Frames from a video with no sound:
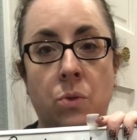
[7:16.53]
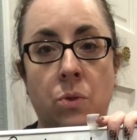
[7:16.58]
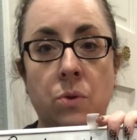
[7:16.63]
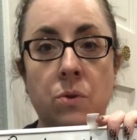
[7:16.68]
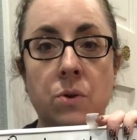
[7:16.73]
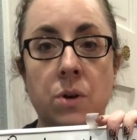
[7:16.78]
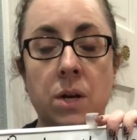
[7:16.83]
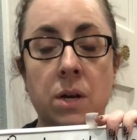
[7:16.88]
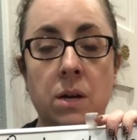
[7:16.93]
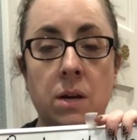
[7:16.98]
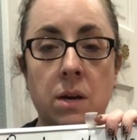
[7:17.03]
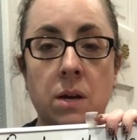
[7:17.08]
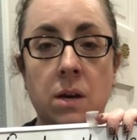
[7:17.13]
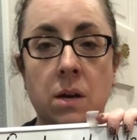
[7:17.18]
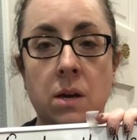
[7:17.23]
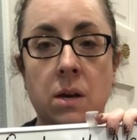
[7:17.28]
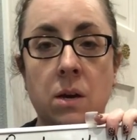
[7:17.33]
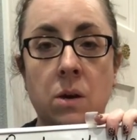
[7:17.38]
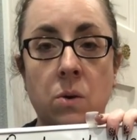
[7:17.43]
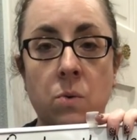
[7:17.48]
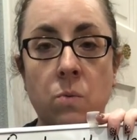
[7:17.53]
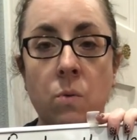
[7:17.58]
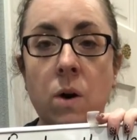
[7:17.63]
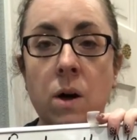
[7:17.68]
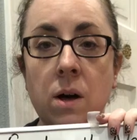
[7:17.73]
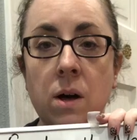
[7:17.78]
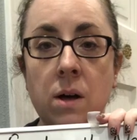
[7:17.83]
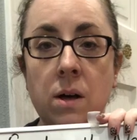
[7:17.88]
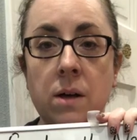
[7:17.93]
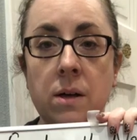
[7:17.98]
3,
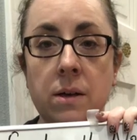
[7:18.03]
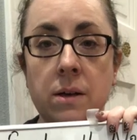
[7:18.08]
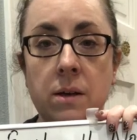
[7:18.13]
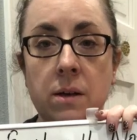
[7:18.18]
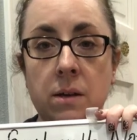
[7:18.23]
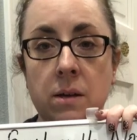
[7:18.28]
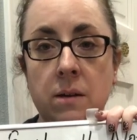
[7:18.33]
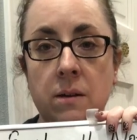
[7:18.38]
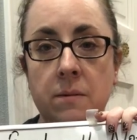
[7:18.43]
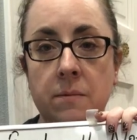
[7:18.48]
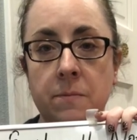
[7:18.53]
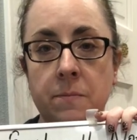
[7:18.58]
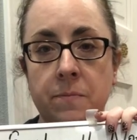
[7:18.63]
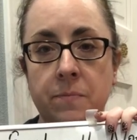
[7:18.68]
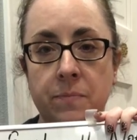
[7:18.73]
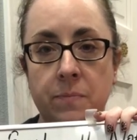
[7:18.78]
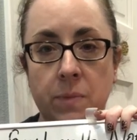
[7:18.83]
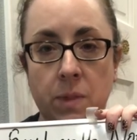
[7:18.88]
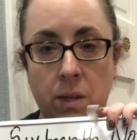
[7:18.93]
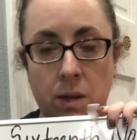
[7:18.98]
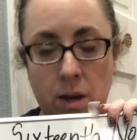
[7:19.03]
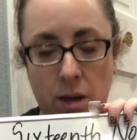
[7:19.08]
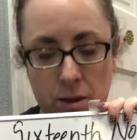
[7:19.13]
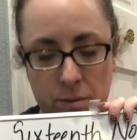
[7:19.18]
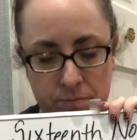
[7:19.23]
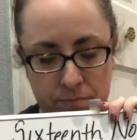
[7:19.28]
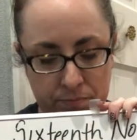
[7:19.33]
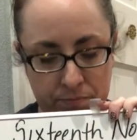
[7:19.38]
1. Okay?